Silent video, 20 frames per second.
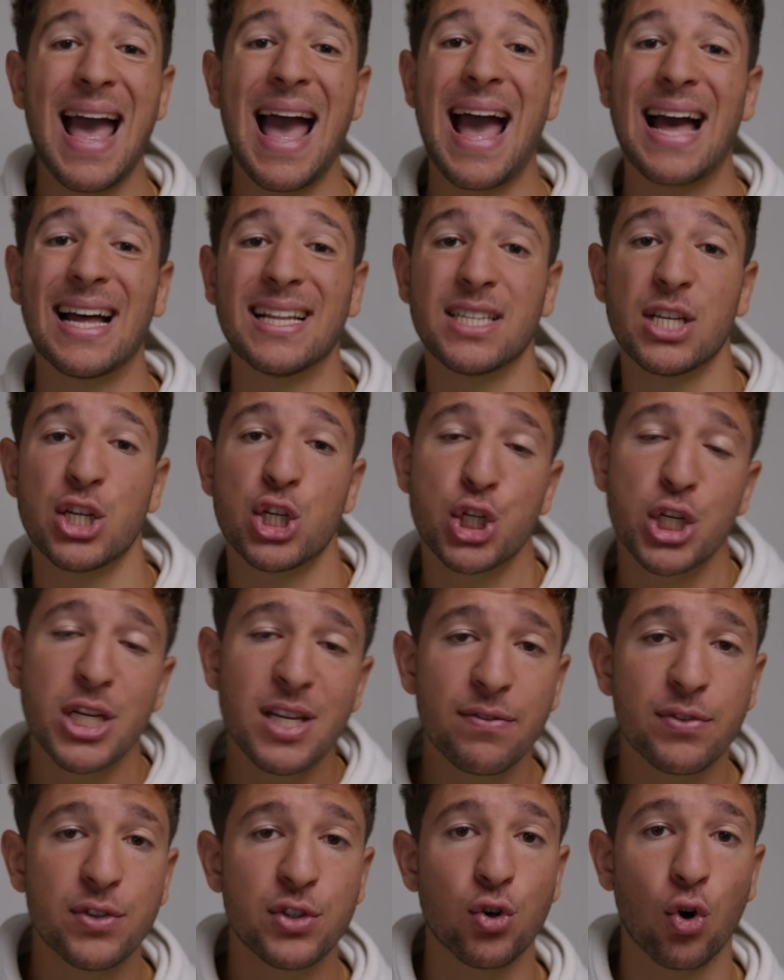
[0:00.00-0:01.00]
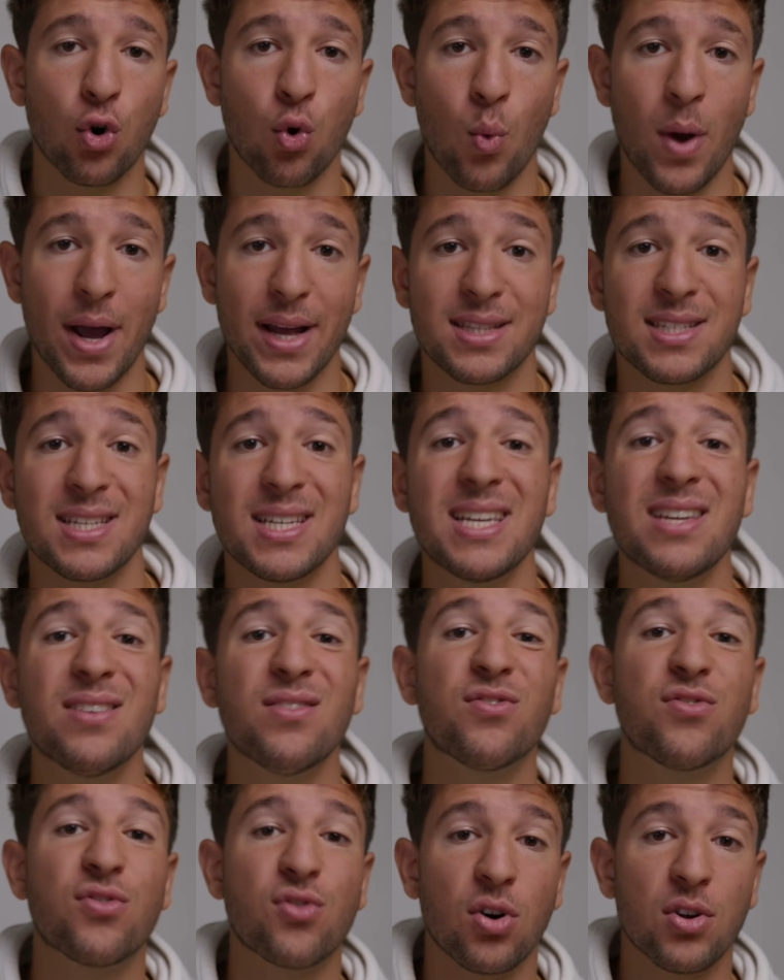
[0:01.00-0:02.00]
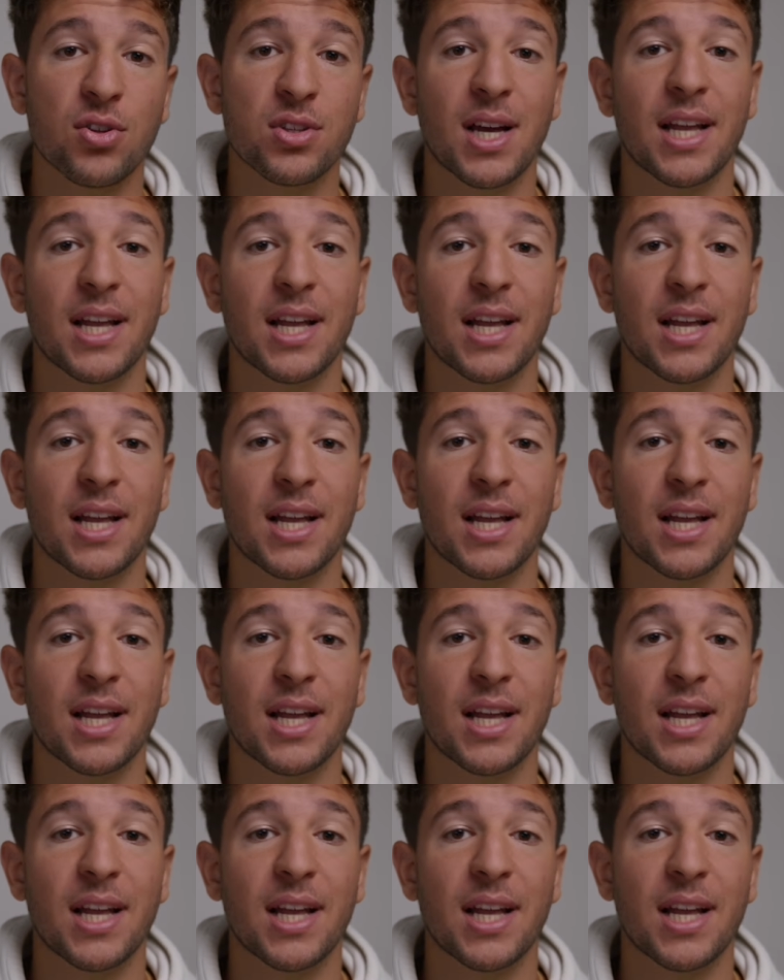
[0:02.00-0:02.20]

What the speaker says: and shift your weight in front